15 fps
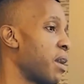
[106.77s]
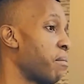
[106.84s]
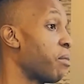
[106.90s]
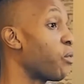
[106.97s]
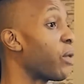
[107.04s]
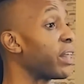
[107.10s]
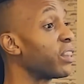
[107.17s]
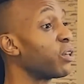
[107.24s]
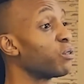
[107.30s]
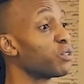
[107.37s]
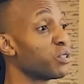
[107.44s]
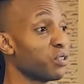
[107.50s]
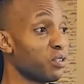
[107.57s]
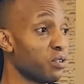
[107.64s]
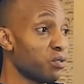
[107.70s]
But when those
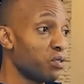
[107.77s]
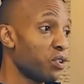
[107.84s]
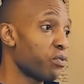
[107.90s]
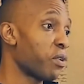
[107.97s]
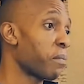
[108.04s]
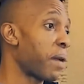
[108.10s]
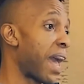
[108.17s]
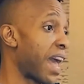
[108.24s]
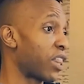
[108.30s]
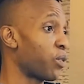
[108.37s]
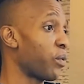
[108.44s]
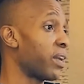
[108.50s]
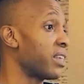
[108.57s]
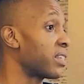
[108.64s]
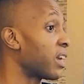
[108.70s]
new neuron
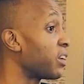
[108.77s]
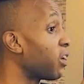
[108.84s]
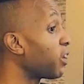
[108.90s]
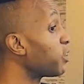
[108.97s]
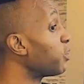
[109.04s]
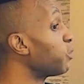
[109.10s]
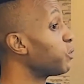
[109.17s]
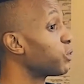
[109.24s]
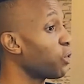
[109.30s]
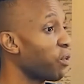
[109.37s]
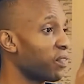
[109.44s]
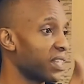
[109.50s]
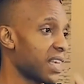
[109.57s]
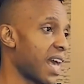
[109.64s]
pathways are not used over